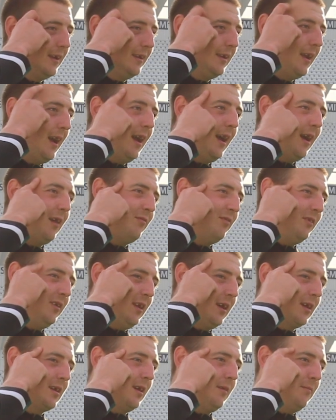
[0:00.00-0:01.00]
Yeah, I feel
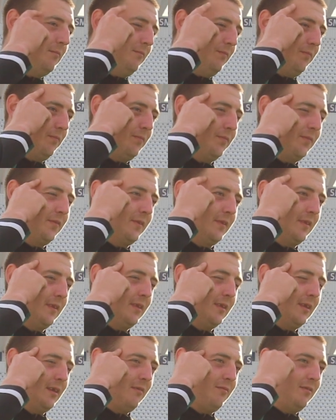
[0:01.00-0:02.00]
like I'm
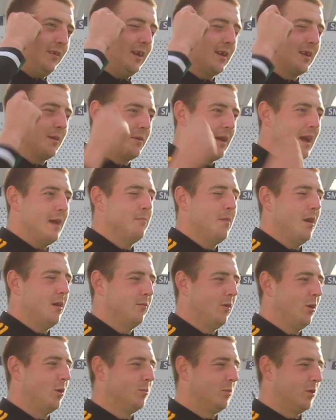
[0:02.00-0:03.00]
getting my
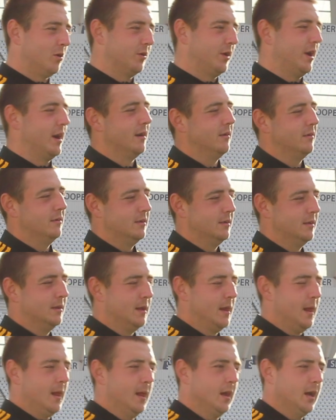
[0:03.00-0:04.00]
role more now
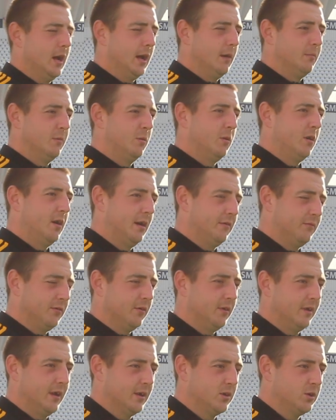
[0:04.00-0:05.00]
than what I have
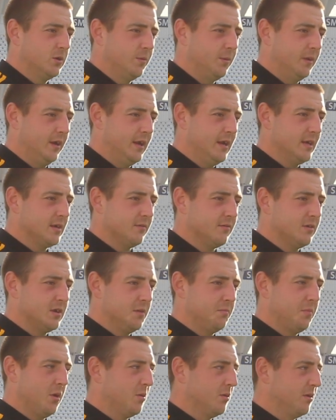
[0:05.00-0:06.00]
done the last couple of years.
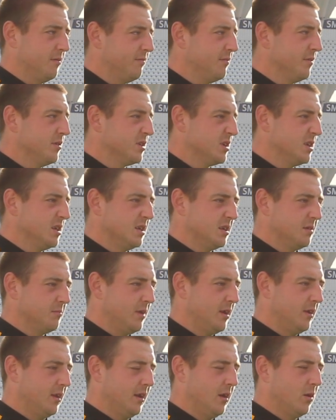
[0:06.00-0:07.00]
Obviously, bowling first is
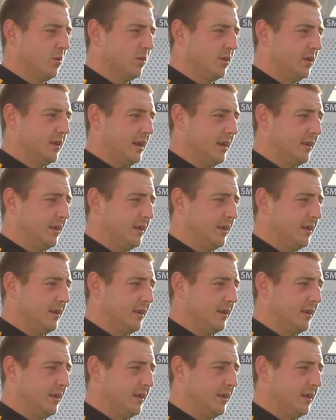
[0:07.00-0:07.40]
mainly holding, and